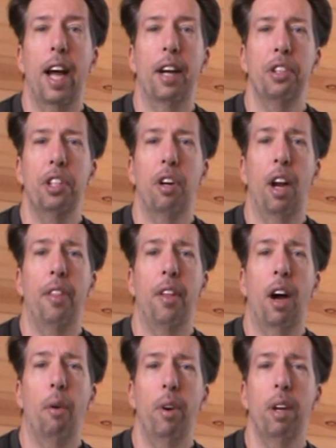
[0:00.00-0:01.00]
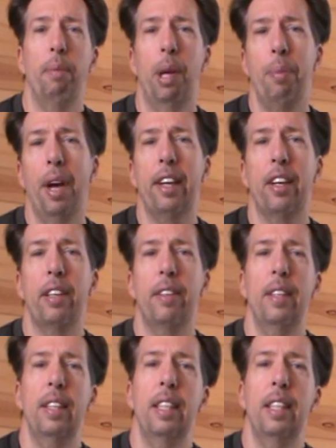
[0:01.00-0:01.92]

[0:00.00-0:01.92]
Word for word: last year, I thought, well, maybe I could,